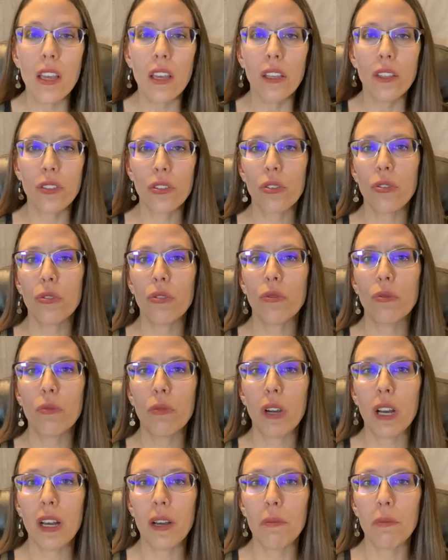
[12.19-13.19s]
So
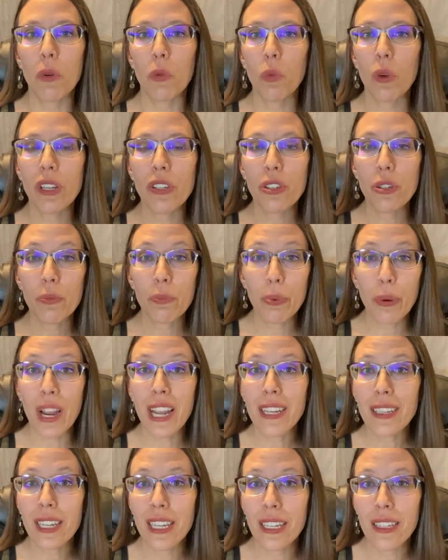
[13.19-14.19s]
when you're
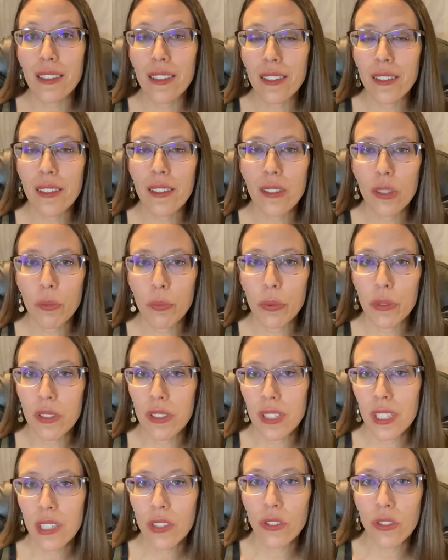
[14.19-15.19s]
pregnant, this is a
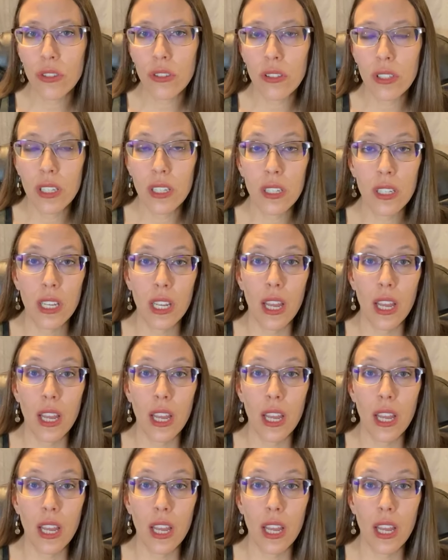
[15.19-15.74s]
procedure that